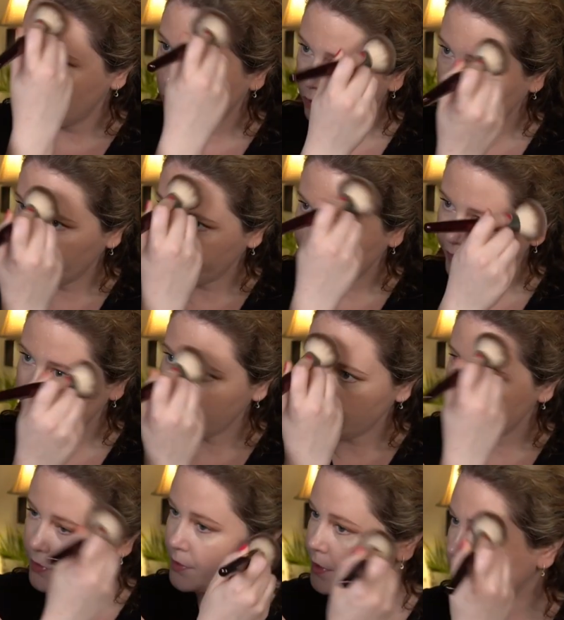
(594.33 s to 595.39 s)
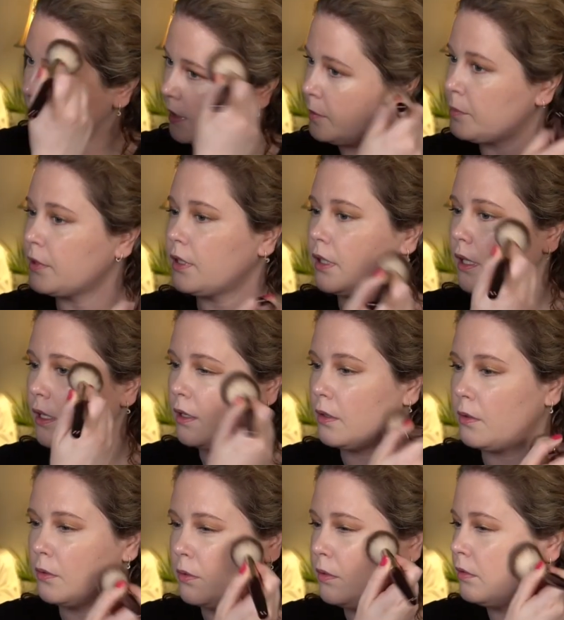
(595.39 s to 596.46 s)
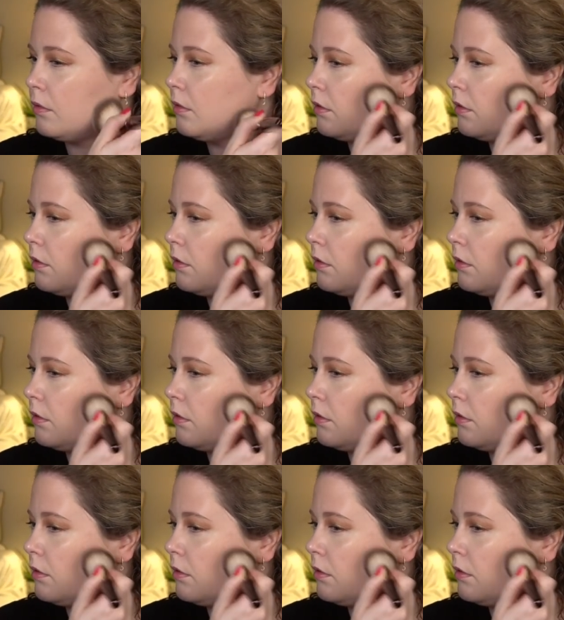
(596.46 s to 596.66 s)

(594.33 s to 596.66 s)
older videos linked below.